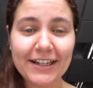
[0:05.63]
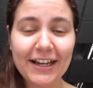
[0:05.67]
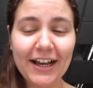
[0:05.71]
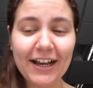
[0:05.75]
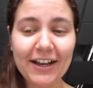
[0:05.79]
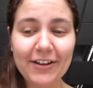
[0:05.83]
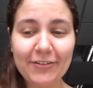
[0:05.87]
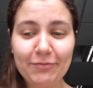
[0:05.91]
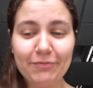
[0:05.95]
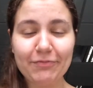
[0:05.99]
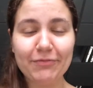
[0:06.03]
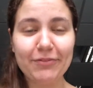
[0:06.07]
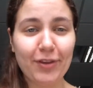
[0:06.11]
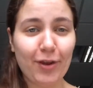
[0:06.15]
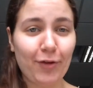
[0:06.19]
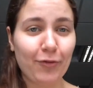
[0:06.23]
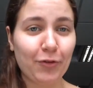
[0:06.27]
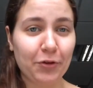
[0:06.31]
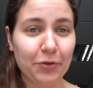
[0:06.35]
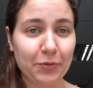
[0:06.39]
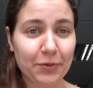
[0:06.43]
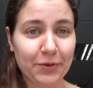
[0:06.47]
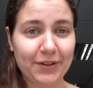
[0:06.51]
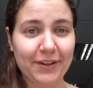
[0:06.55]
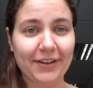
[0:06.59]
Uh,
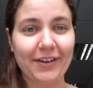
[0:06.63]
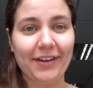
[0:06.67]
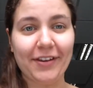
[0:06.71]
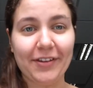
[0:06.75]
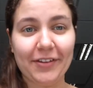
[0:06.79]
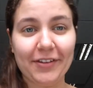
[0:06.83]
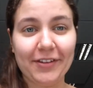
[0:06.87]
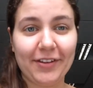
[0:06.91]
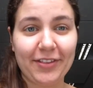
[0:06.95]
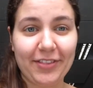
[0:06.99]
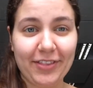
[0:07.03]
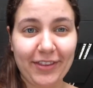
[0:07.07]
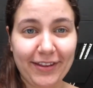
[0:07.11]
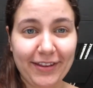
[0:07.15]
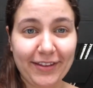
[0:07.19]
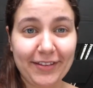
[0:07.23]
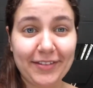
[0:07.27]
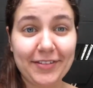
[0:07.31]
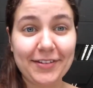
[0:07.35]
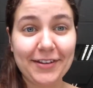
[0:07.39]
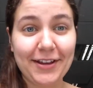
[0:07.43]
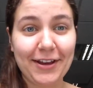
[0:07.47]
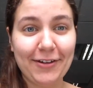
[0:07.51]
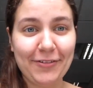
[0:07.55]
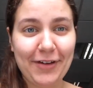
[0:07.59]
several ridiculous
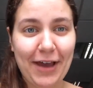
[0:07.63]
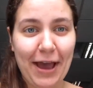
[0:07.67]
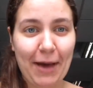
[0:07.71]
things have